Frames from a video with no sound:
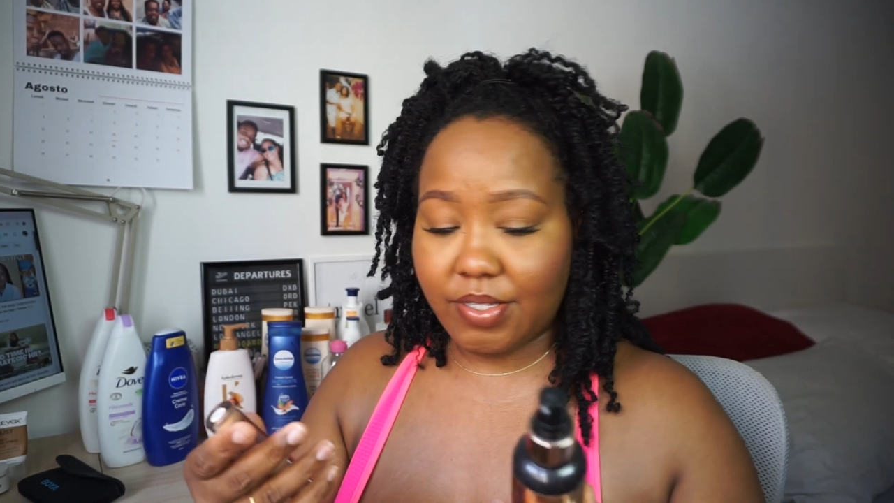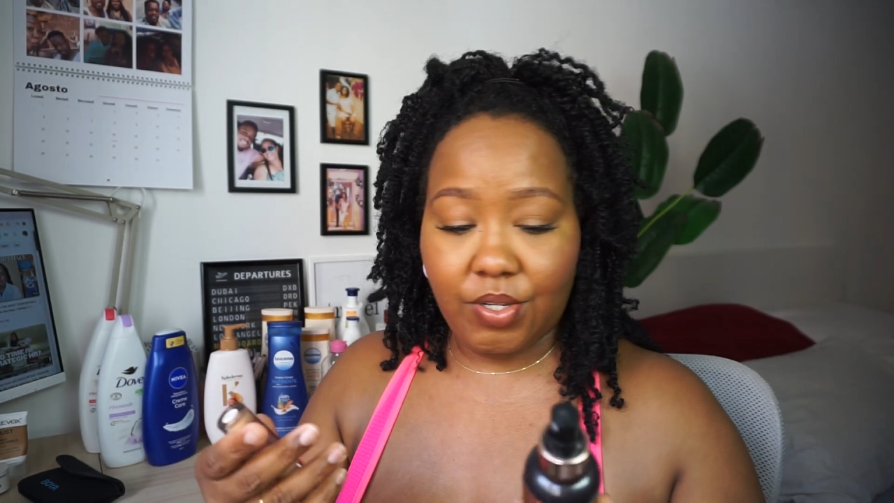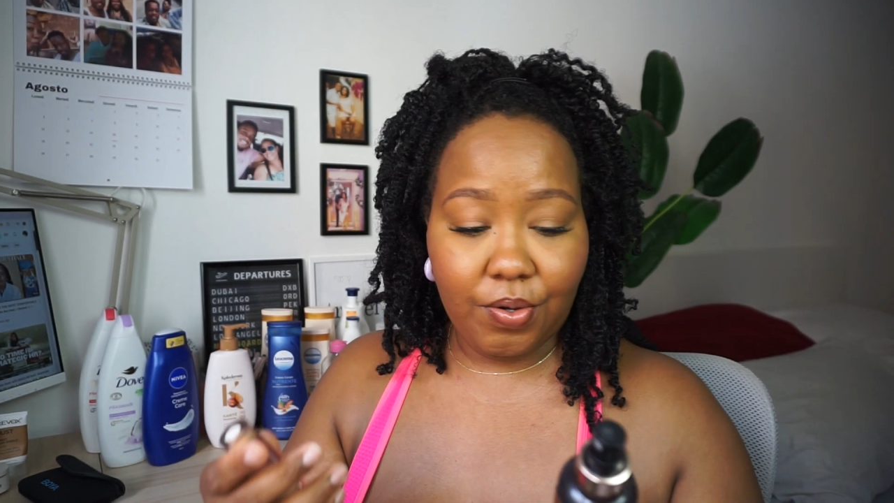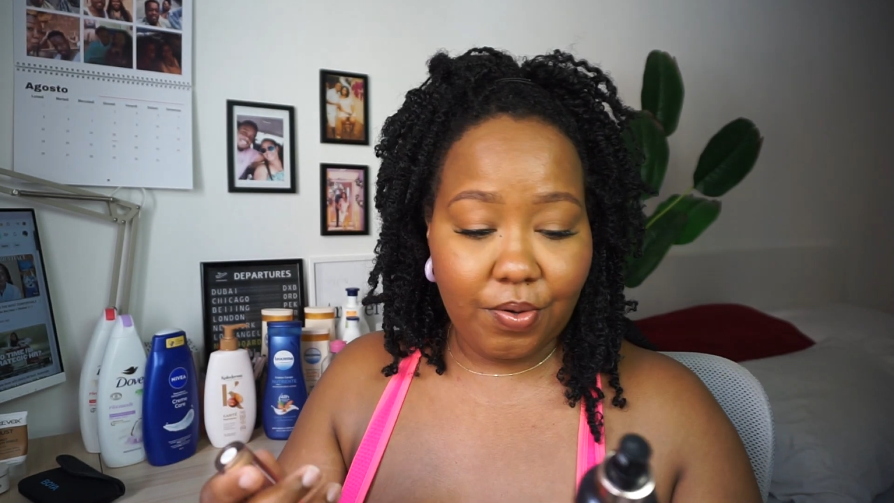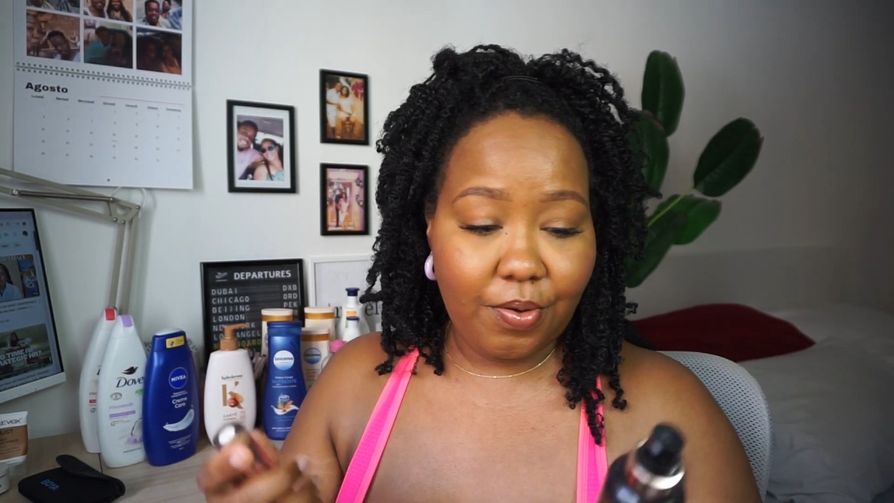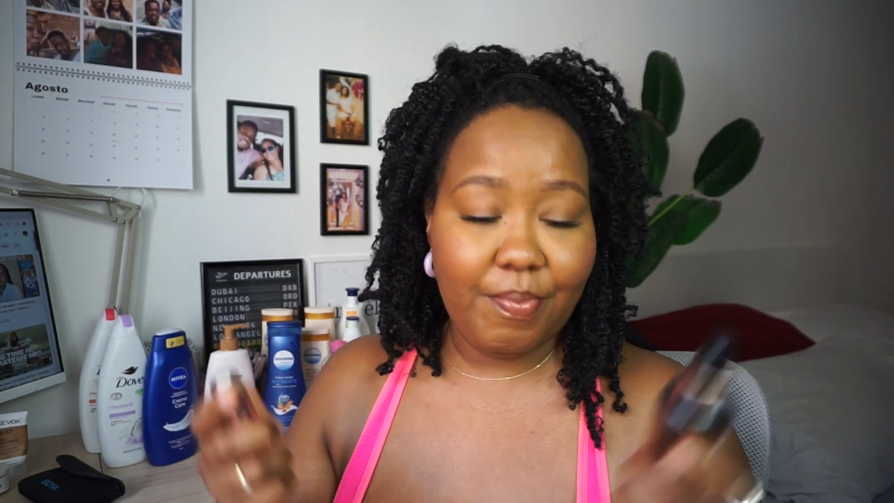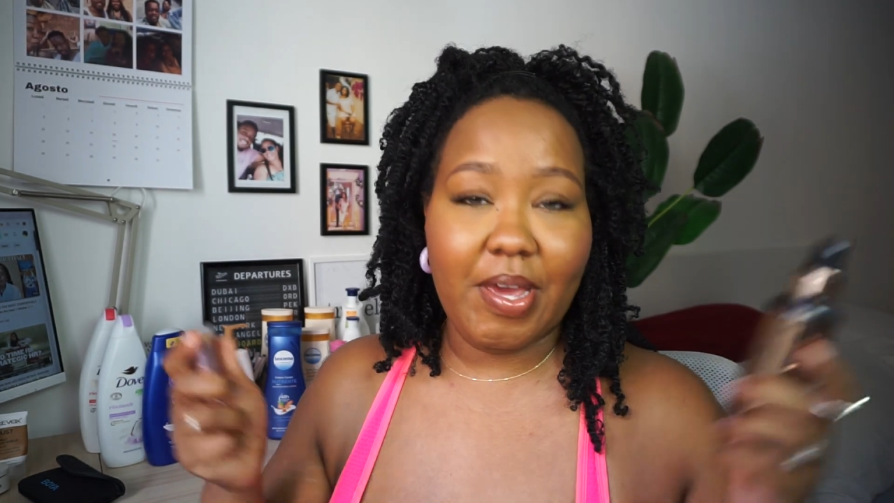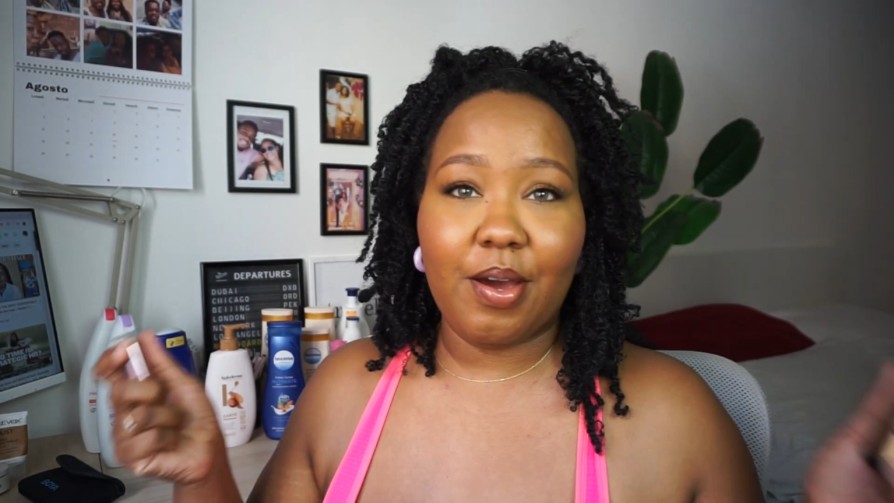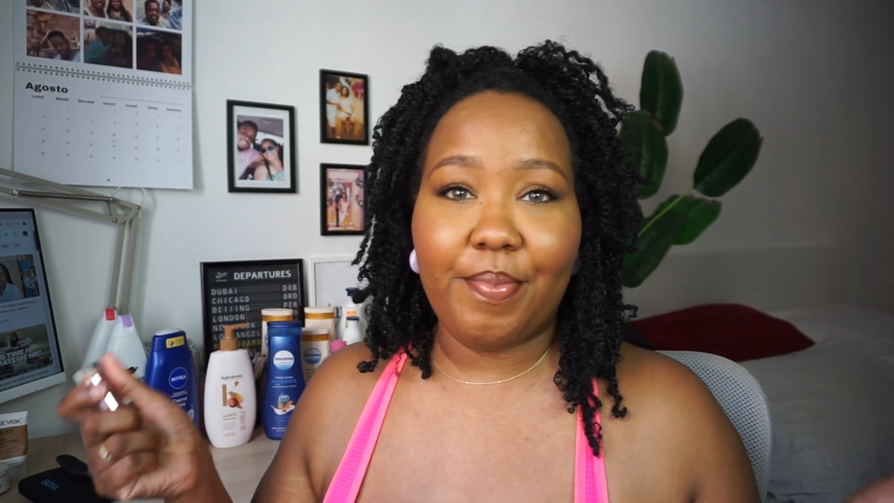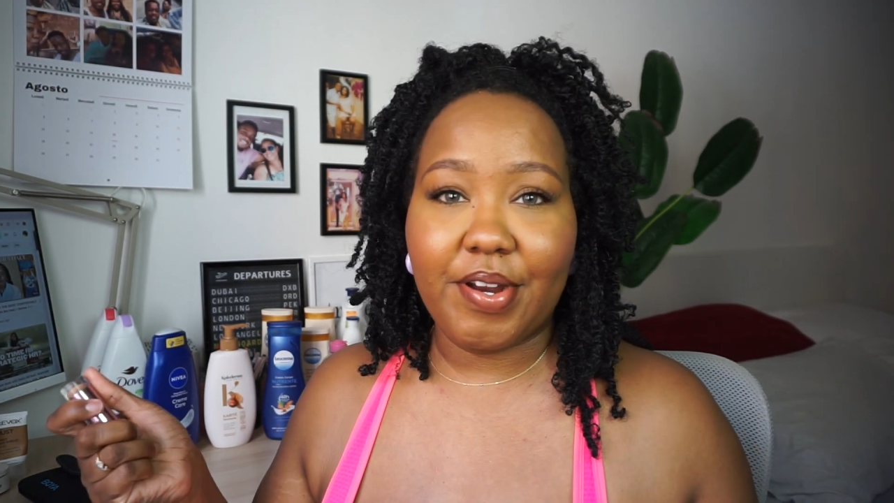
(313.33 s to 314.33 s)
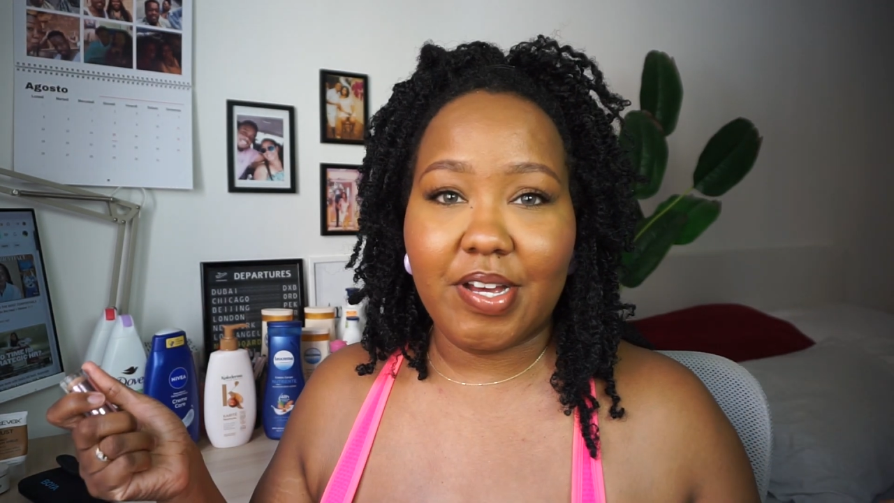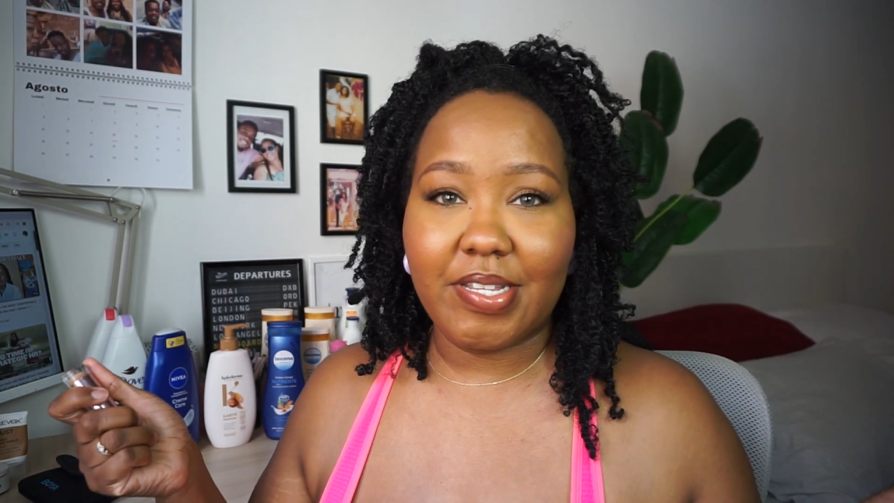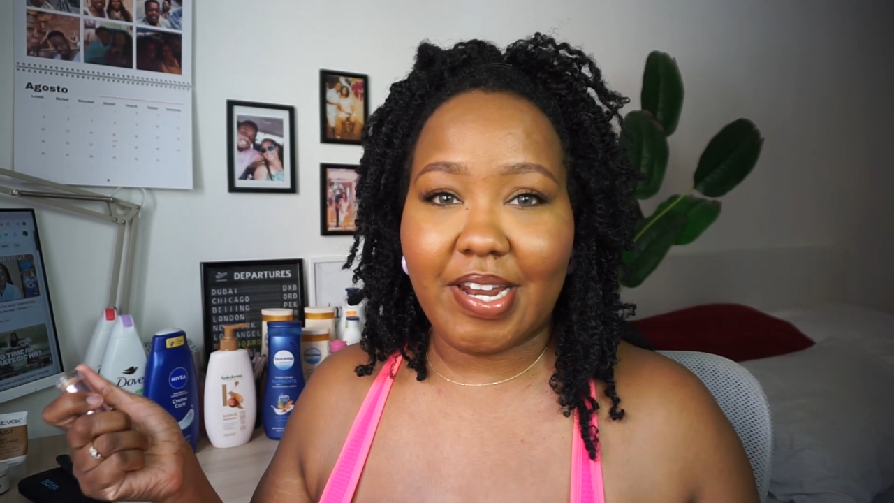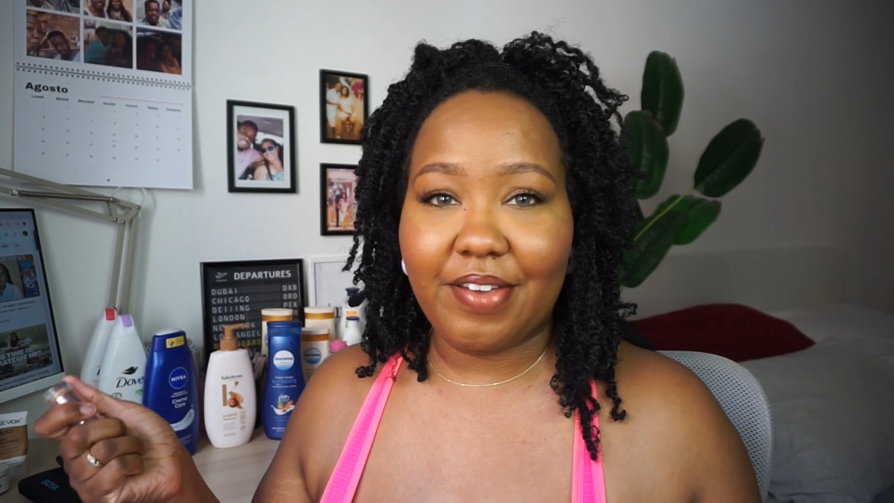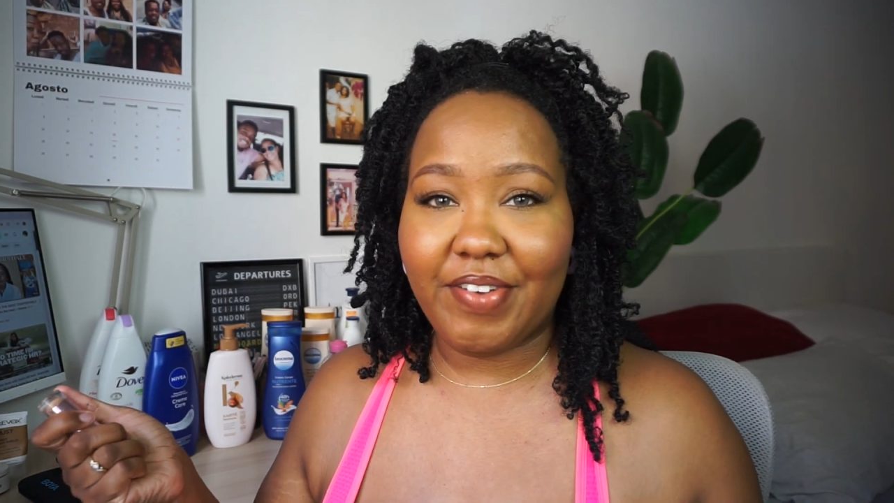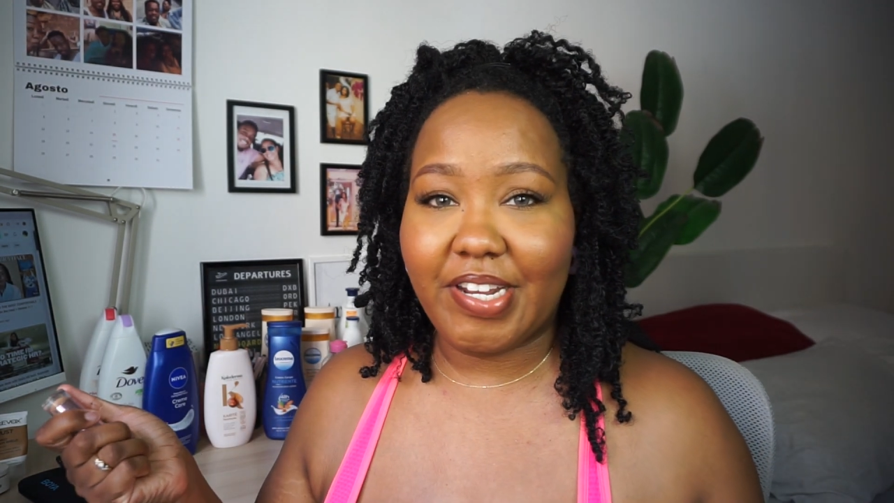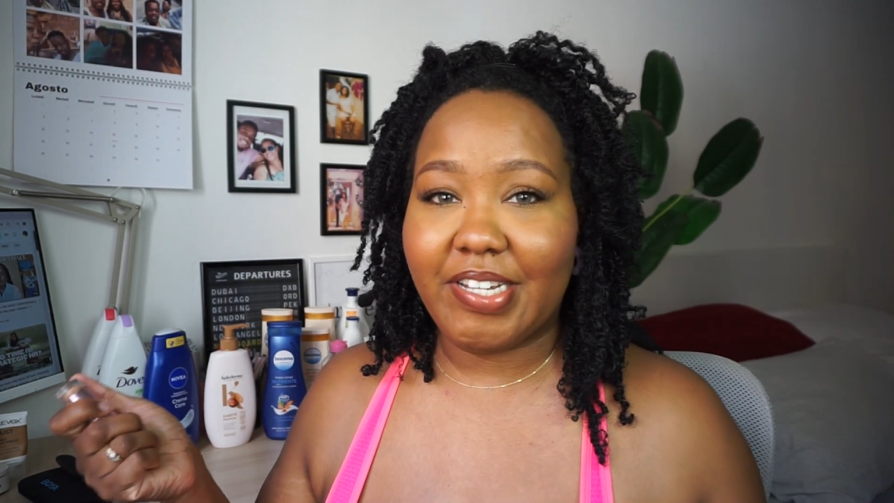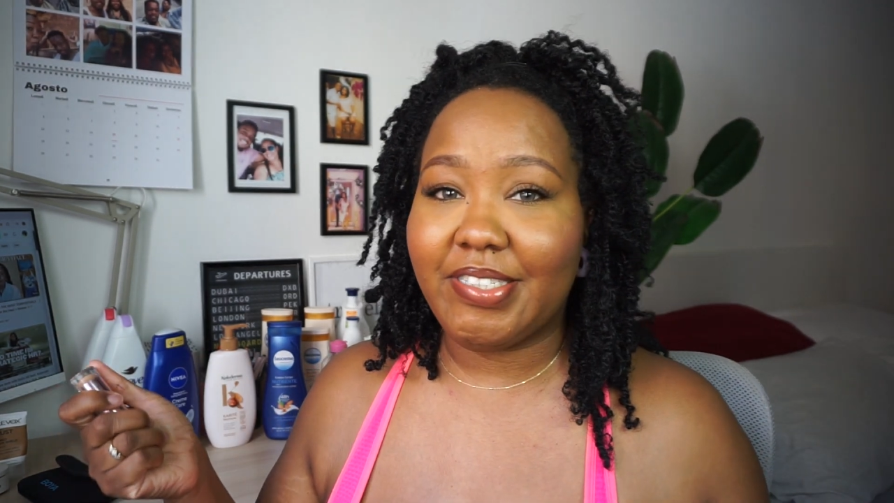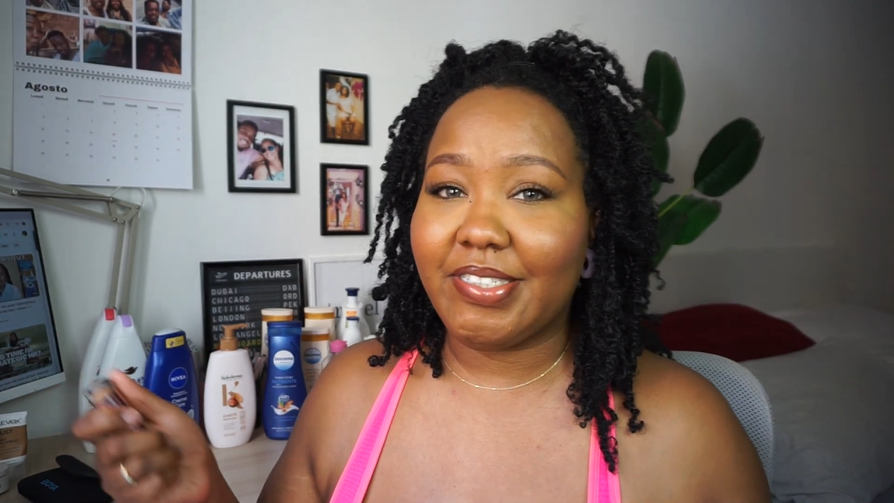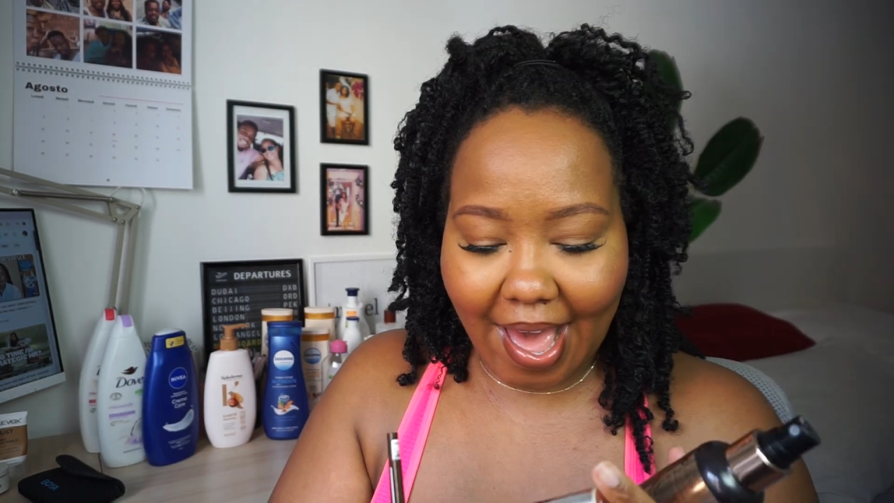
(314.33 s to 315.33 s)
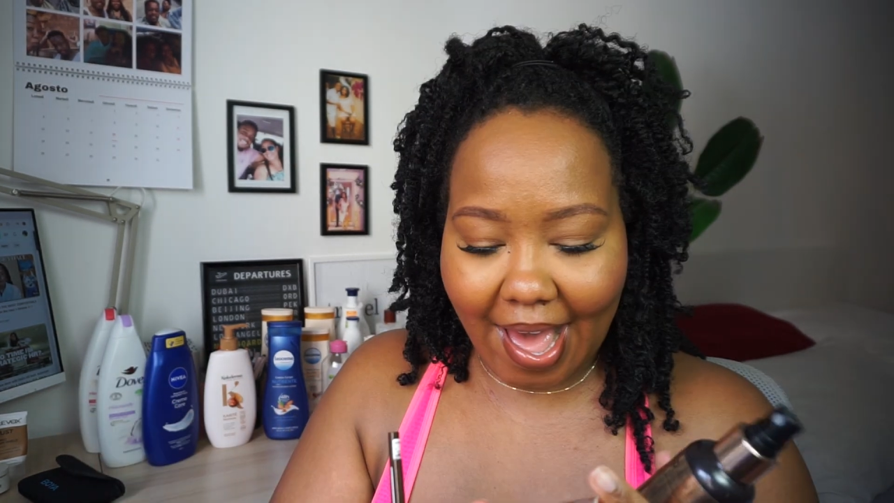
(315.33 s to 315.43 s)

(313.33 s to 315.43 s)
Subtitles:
2 makeup products that I finished.